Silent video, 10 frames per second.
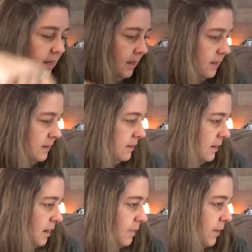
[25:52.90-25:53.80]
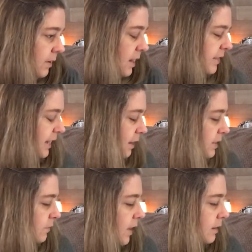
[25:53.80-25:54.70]
and I might, I think I
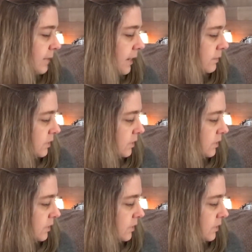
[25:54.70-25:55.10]
did write them down.